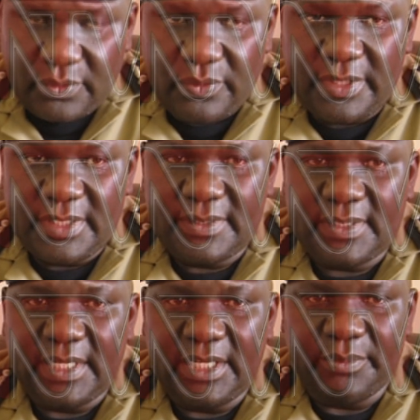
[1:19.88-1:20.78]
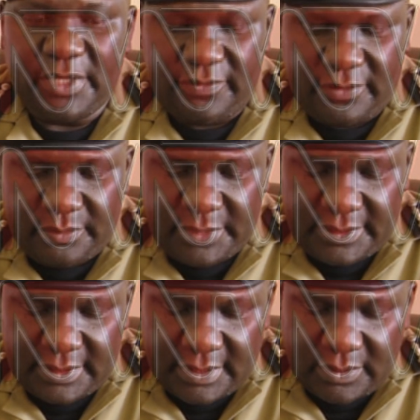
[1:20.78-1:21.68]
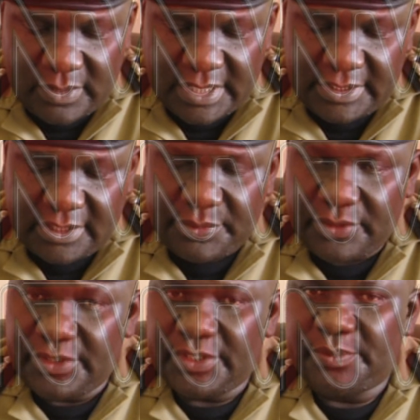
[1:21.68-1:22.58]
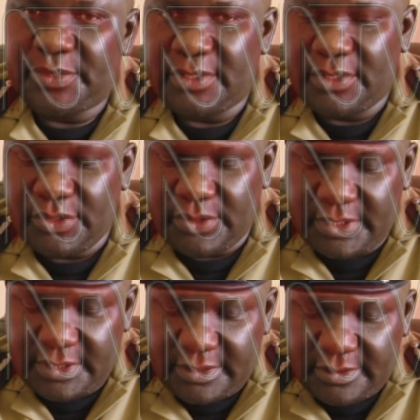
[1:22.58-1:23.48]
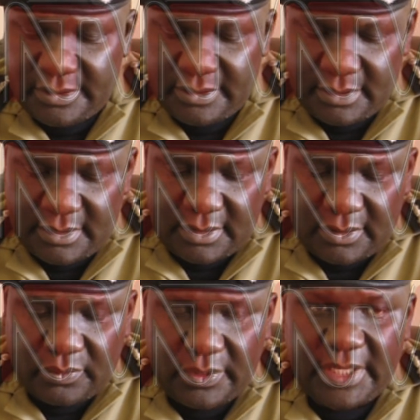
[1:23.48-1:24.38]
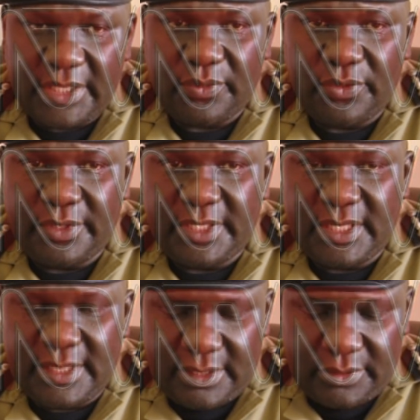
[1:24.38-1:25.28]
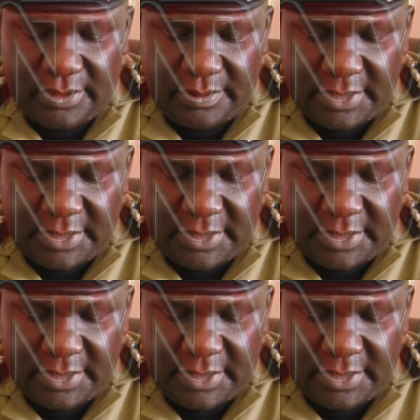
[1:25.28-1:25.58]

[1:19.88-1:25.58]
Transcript: with his stunning performance in the World Championships in Doha, where he won another gold